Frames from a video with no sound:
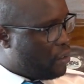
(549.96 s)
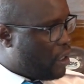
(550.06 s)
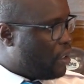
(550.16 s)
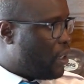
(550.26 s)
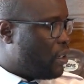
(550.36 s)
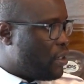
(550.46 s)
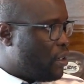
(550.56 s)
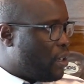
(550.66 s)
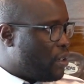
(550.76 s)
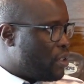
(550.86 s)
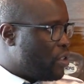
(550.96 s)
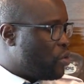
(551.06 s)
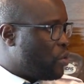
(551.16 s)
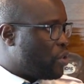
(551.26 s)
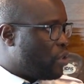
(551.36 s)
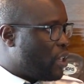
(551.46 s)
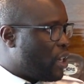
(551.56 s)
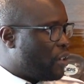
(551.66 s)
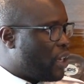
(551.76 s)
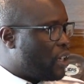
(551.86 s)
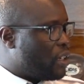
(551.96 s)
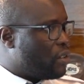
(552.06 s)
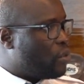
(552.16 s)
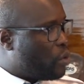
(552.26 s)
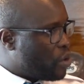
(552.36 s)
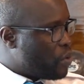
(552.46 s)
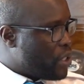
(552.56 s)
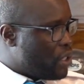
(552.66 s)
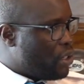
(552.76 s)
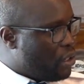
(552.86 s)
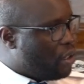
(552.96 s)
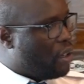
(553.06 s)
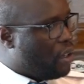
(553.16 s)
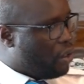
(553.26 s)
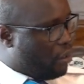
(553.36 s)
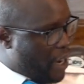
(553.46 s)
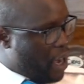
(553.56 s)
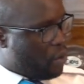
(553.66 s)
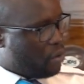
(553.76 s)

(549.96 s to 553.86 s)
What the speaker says: the situation there regarding what we see now